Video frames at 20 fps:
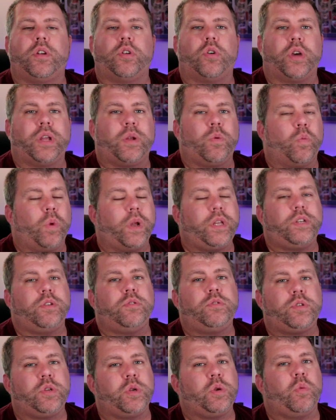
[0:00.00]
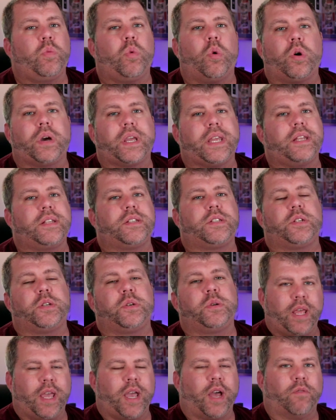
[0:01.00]
annoying when you do walk
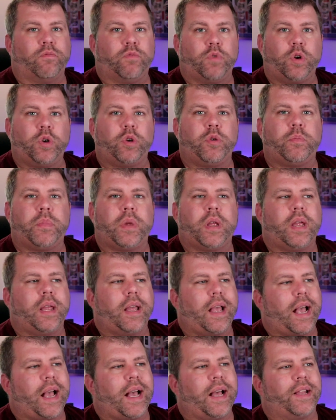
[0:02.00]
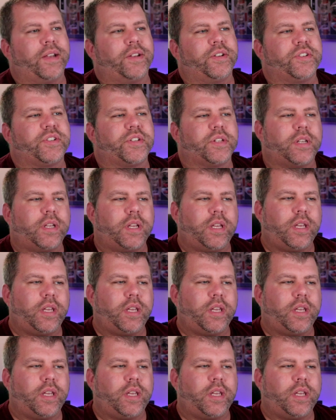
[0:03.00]
into a room and